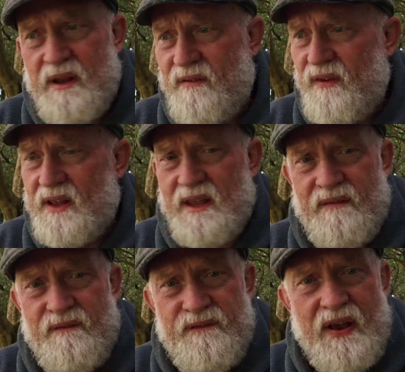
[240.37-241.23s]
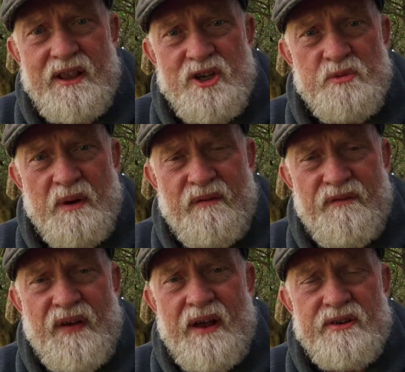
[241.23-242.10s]
by the fact that faith is being
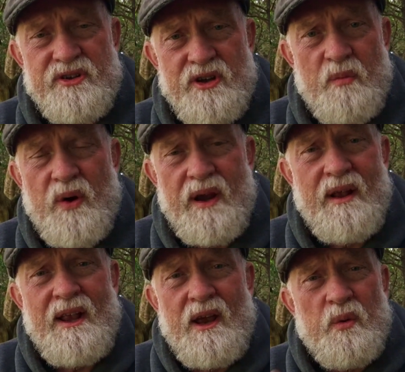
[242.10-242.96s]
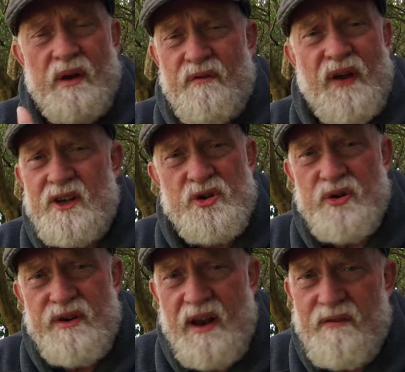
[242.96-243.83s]
found somewhere where faith
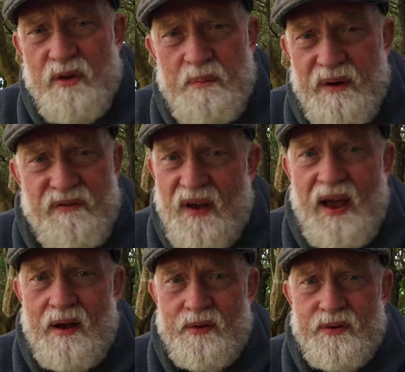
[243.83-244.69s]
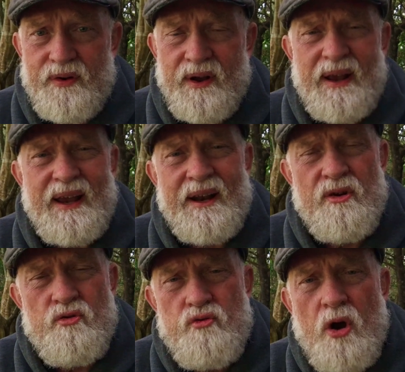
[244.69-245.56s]
should never be found, in
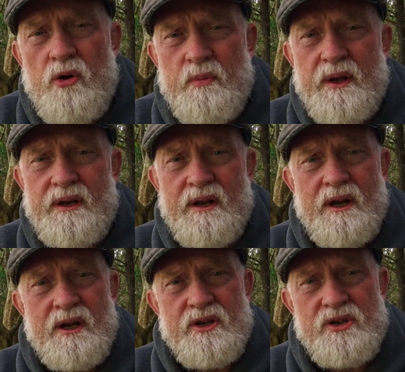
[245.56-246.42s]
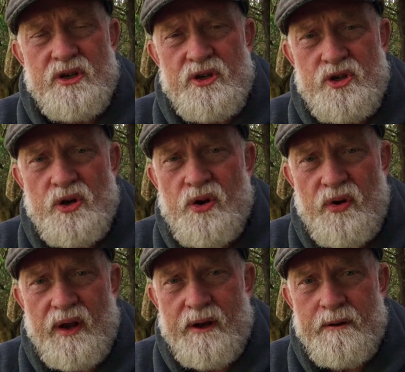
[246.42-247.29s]
a Roman
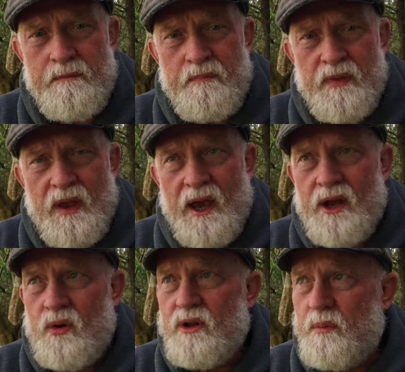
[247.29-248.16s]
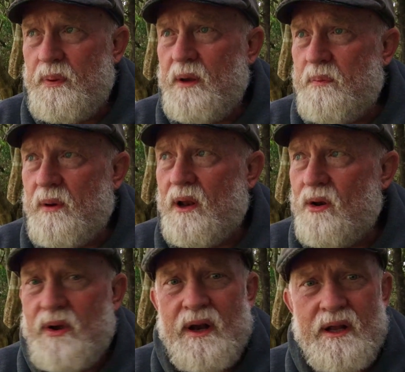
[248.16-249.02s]
centurion. And all the people are
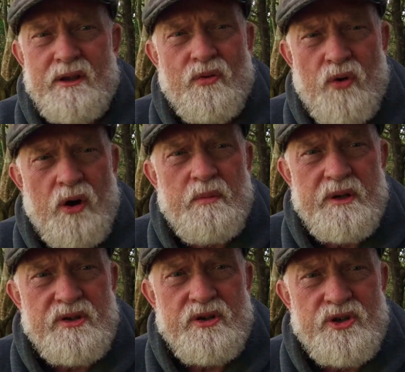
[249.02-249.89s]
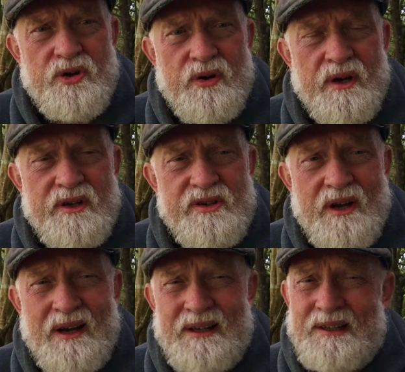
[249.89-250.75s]
looking at the Roman centurion and
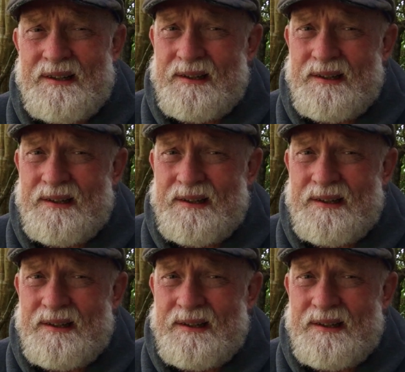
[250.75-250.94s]
saying,